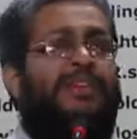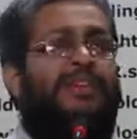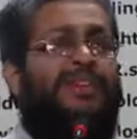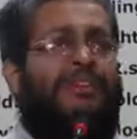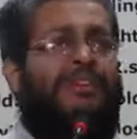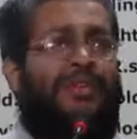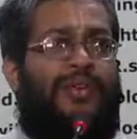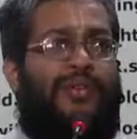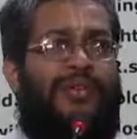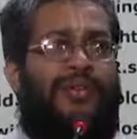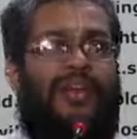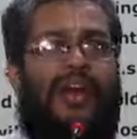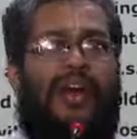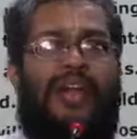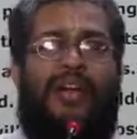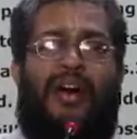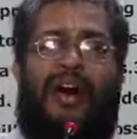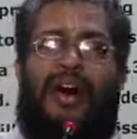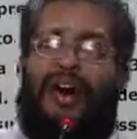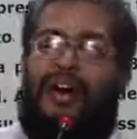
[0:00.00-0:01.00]
So
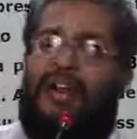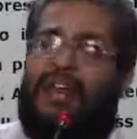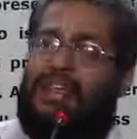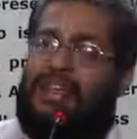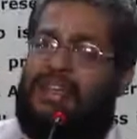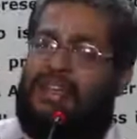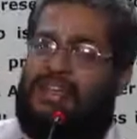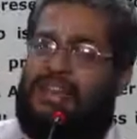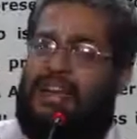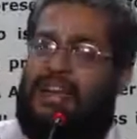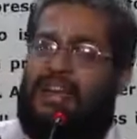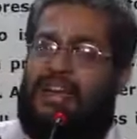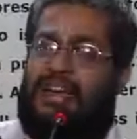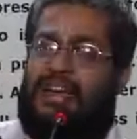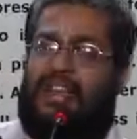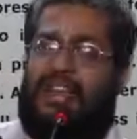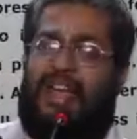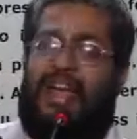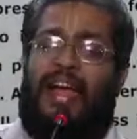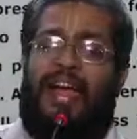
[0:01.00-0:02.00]
where R is
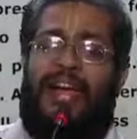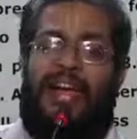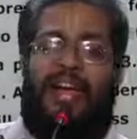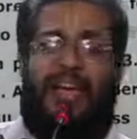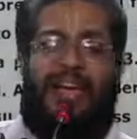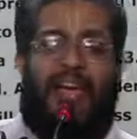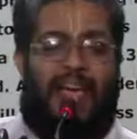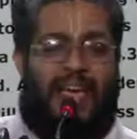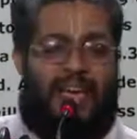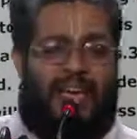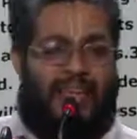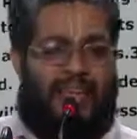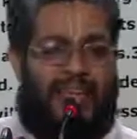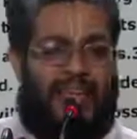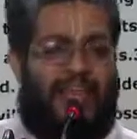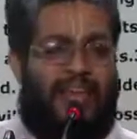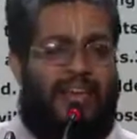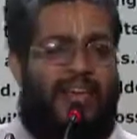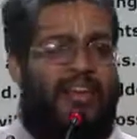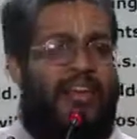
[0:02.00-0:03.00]
greater than
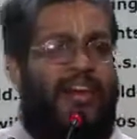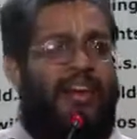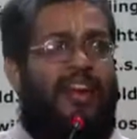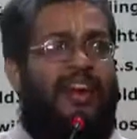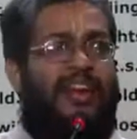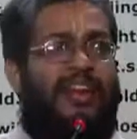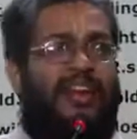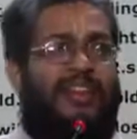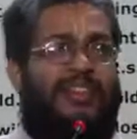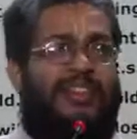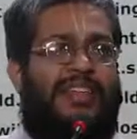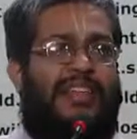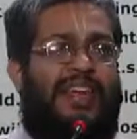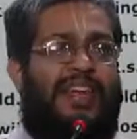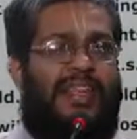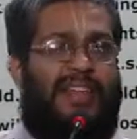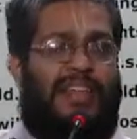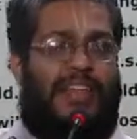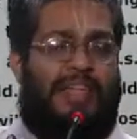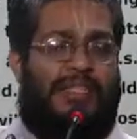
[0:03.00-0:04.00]
KE, R is
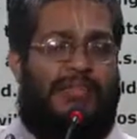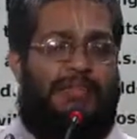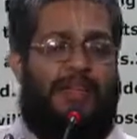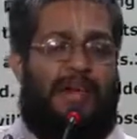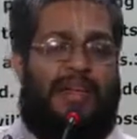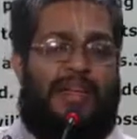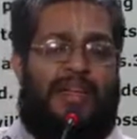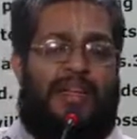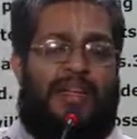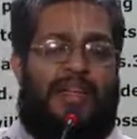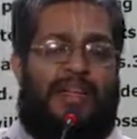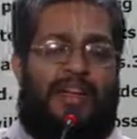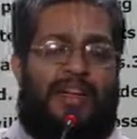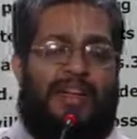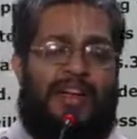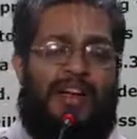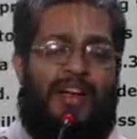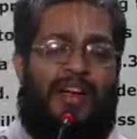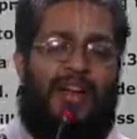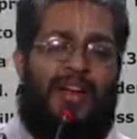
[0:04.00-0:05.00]
the expected
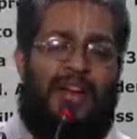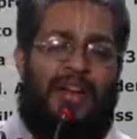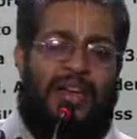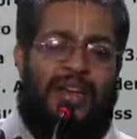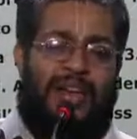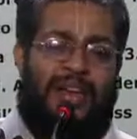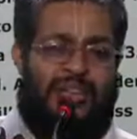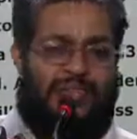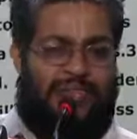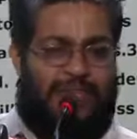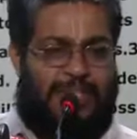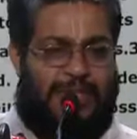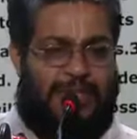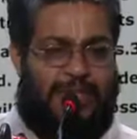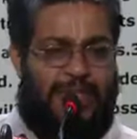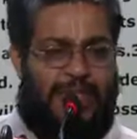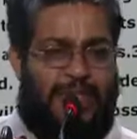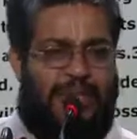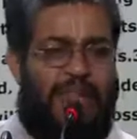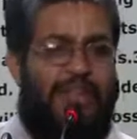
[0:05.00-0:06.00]
return on
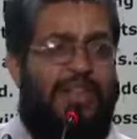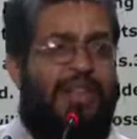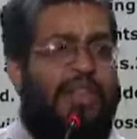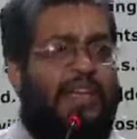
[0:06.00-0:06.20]
investment,